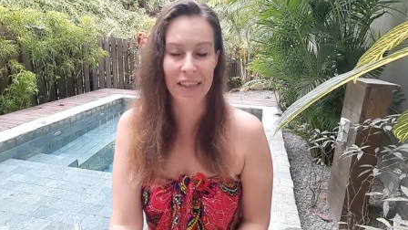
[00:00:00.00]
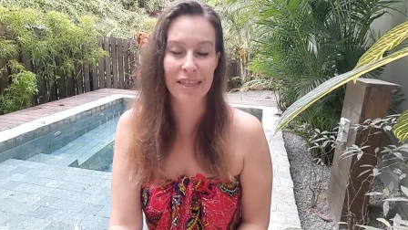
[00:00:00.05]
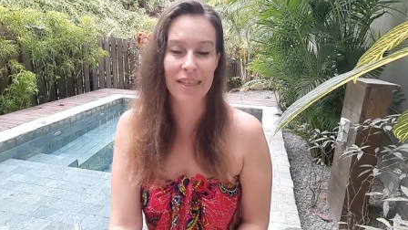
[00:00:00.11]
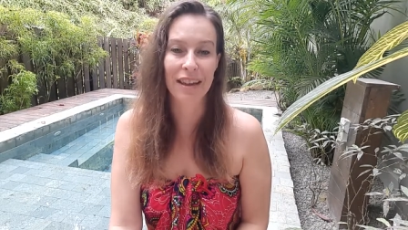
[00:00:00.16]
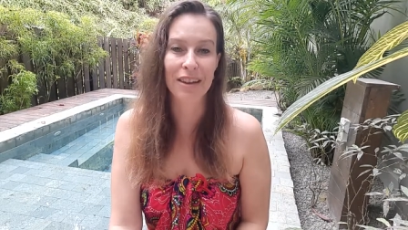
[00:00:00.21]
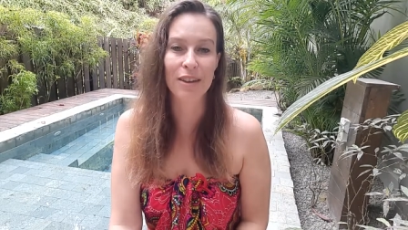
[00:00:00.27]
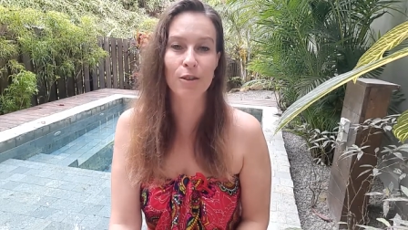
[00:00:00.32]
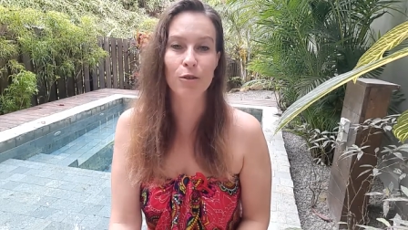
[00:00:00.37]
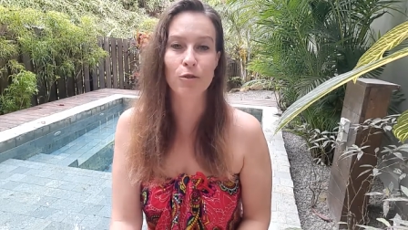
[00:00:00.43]

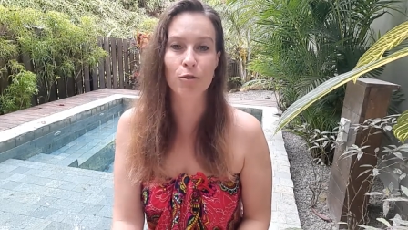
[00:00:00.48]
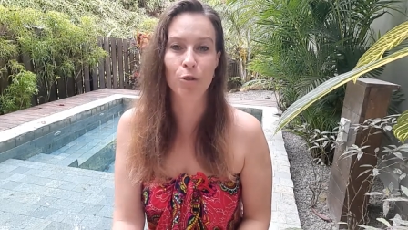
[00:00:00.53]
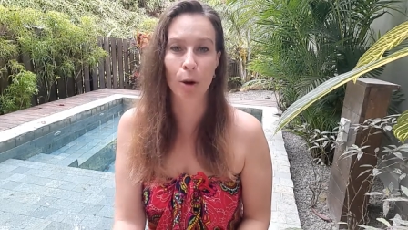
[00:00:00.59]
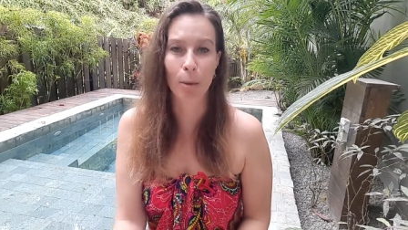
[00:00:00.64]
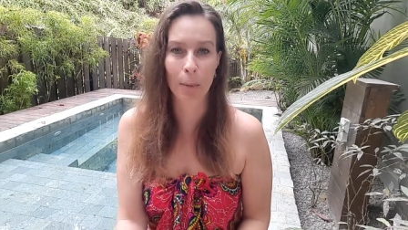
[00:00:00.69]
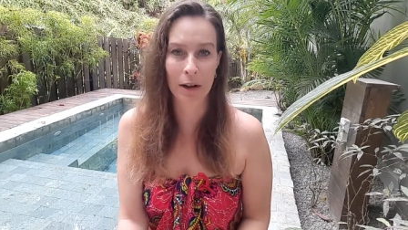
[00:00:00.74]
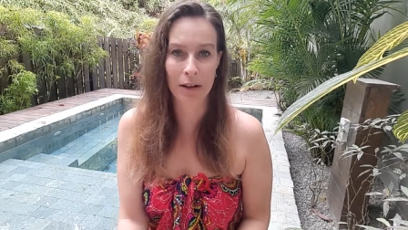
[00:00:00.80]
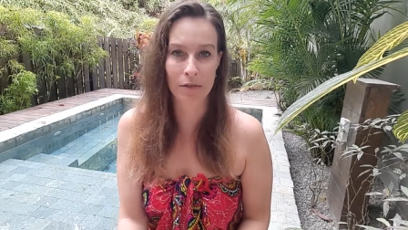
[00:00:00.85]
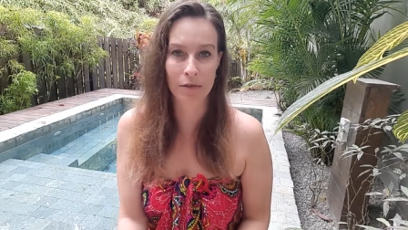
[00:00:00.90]
Thank you
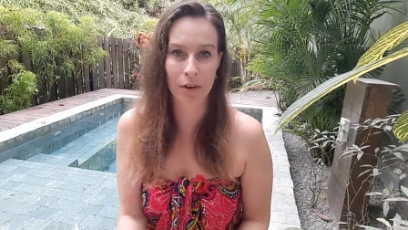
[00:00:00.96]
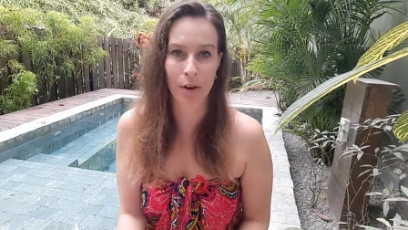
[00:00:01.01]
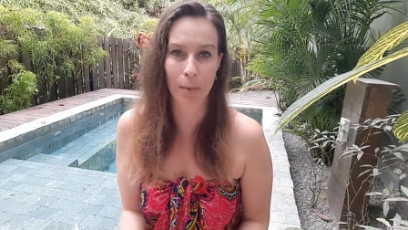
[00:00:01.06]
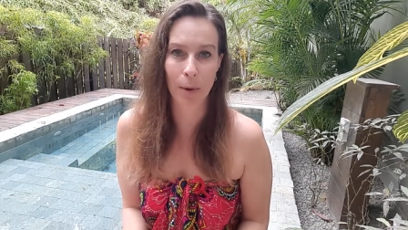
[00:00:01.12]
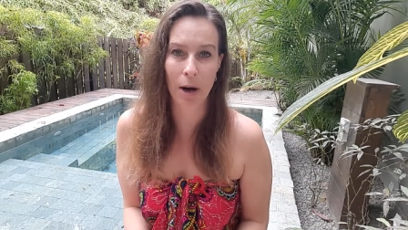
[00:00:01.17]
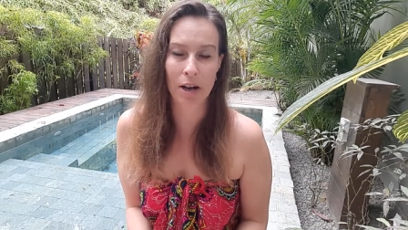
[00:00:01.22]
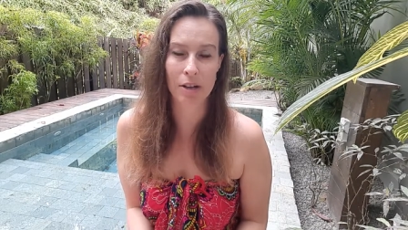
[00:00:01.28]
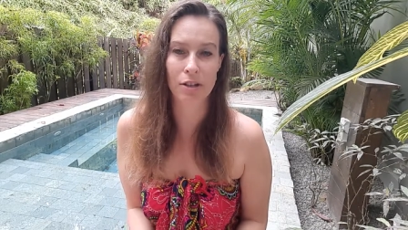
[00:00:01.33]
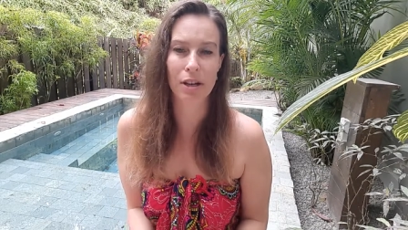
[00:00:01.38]
so much for
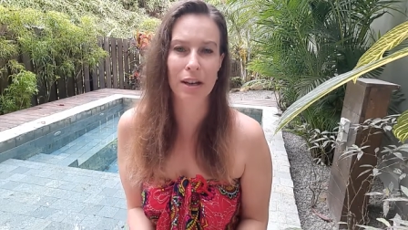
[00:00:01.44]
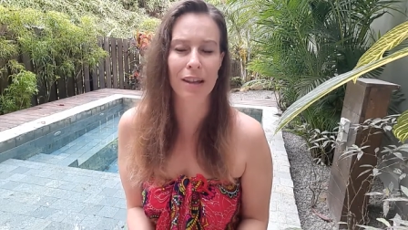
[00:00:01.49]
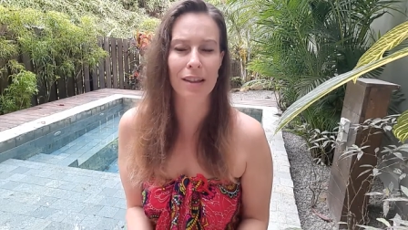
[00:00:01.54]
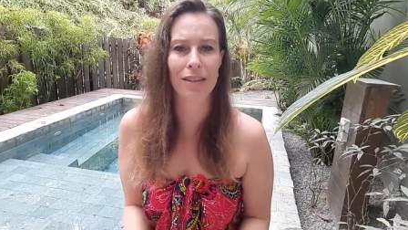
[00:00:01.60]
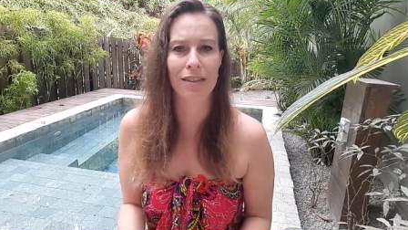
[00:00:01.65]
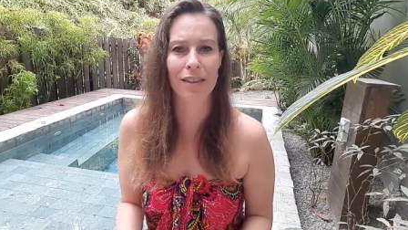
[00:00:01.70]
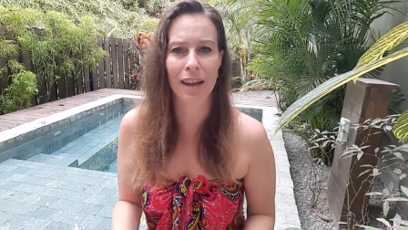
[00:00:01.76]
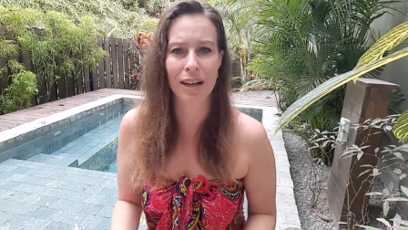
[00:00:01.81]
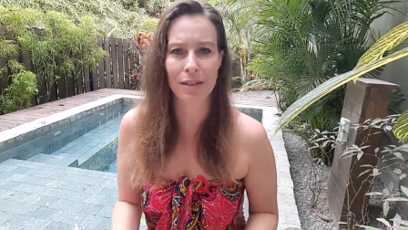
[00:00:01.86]
watching
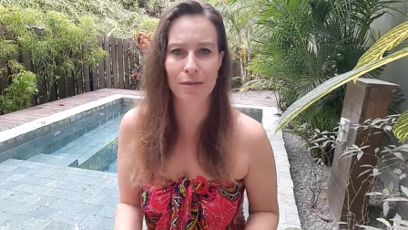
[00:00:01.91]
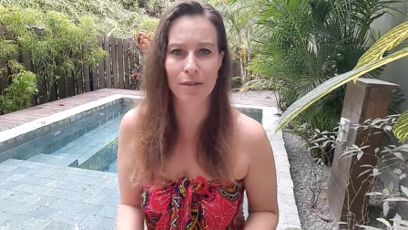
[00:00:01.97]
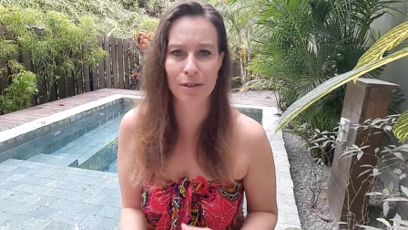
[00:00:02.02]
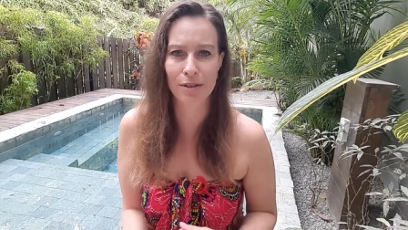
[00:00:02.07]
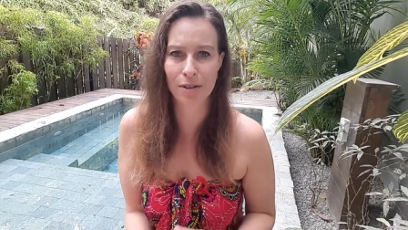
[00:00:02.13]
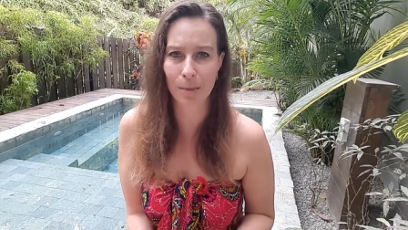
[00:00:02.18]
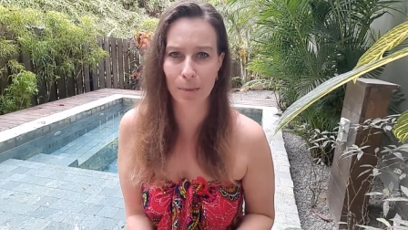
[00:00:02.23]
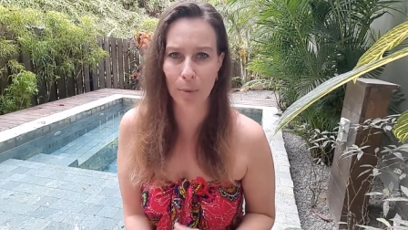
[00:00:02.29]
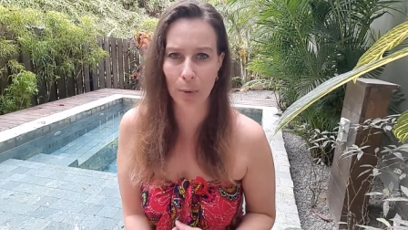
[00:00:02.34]
and thanks for
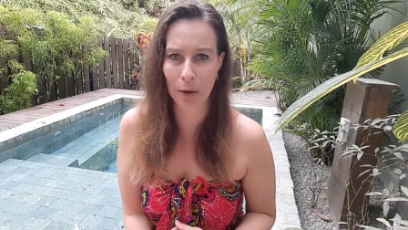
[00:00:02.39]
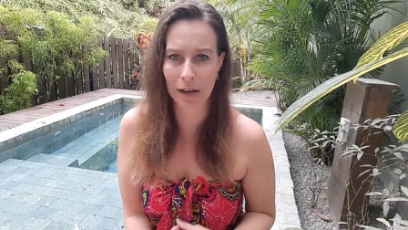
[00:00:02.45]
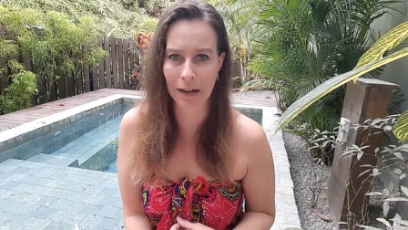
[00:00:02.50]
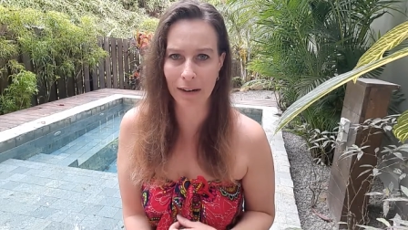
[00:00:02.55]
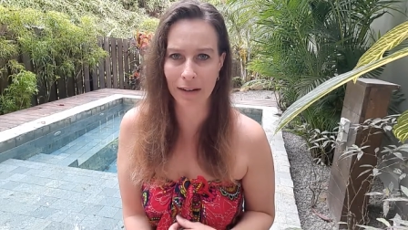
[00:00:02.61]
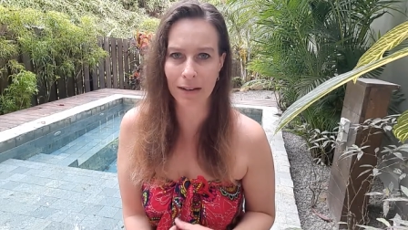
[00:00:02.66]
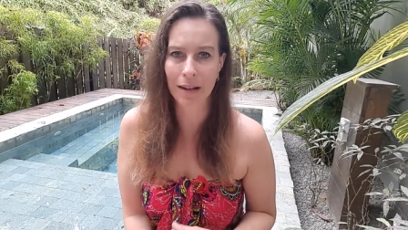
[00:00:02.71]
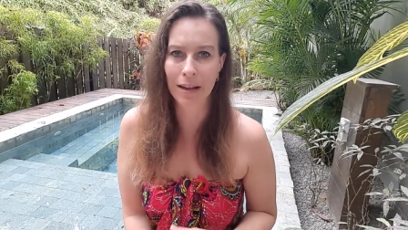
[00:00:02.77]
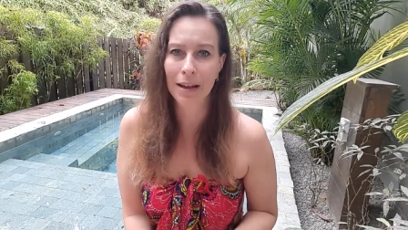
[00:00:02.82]

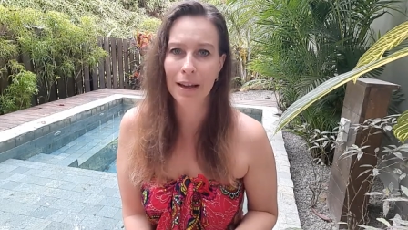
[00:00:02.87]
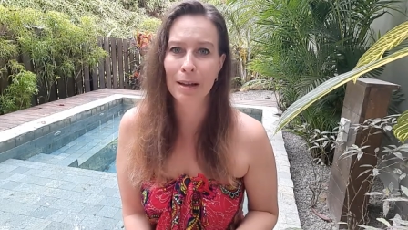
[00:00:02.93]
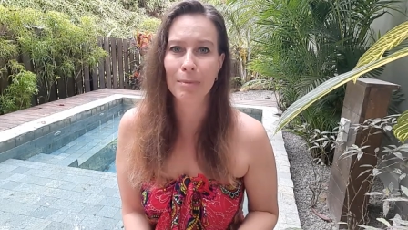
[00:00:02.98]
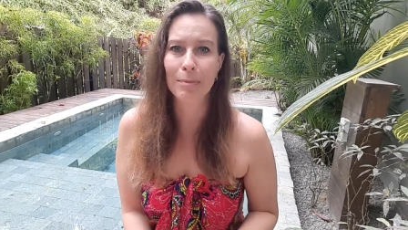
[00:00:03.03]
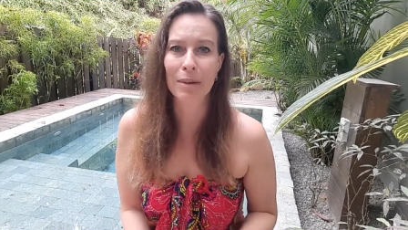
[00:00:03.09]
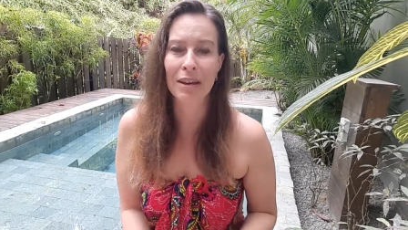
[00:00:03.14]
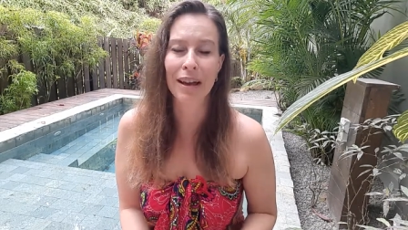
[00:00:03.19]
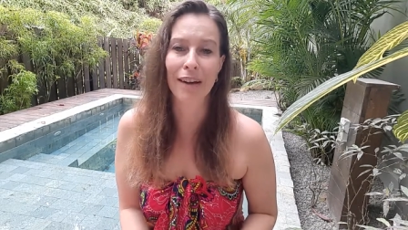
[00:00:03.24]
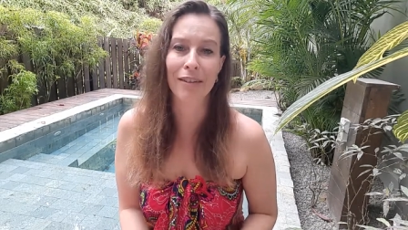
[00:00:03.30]
supporting me.